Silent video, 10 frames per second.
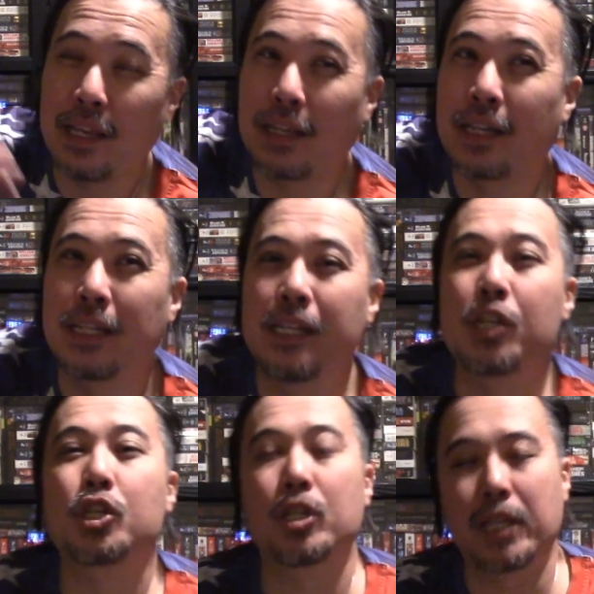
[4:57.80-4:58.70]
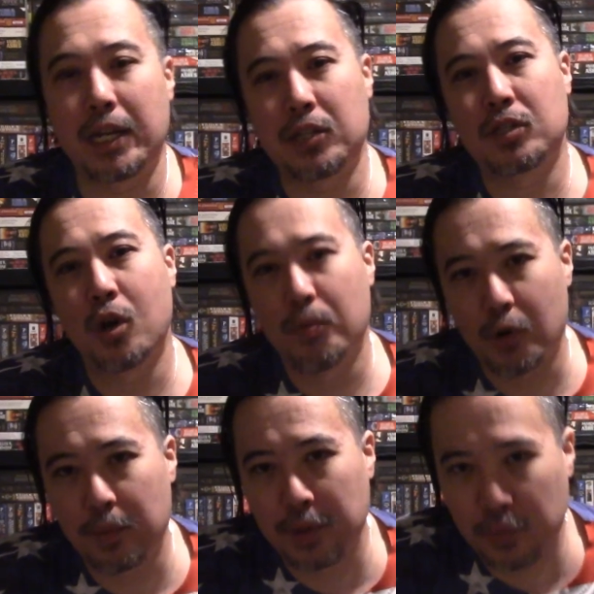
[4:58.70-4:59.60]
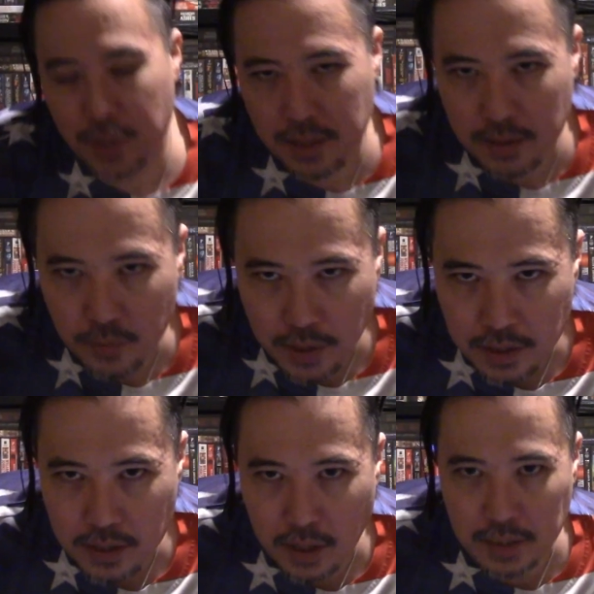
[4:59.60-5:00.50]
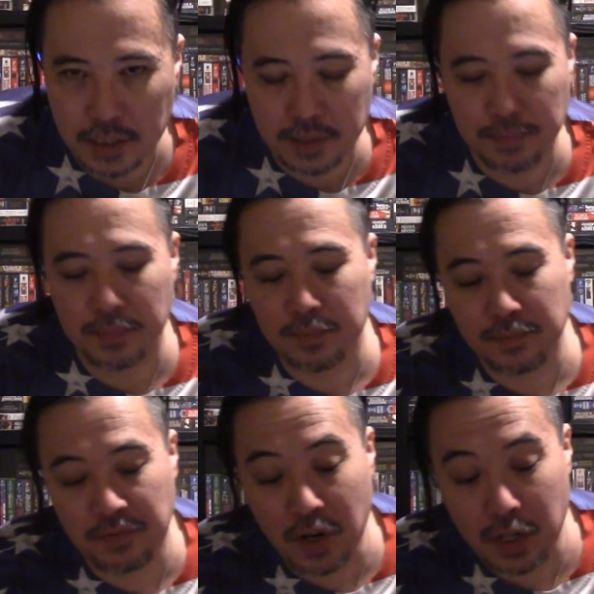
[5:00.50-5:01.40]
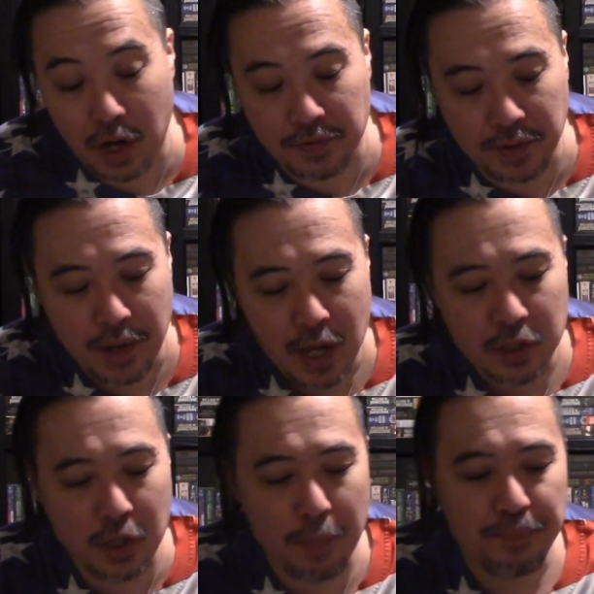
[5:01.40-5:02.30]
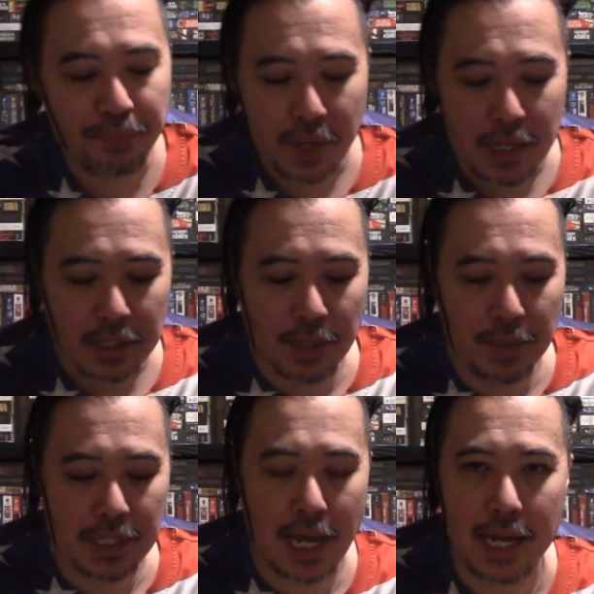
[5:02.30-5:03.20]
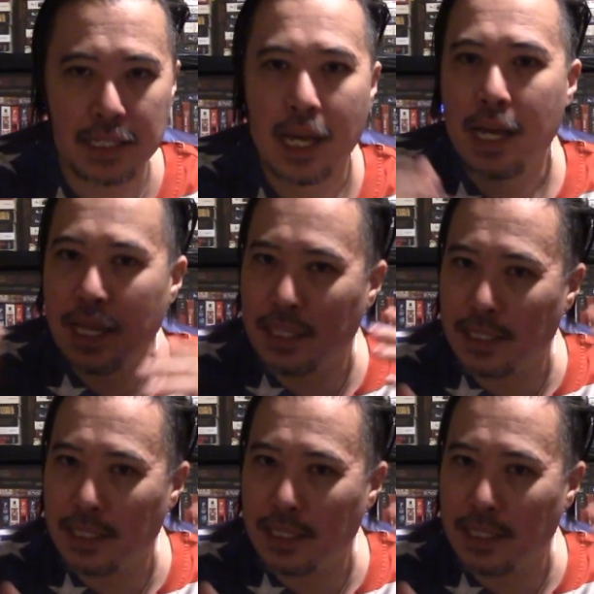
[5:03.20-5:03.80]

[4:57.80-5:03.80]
condition that is comorbid with autism fairly often. So some of the signs, and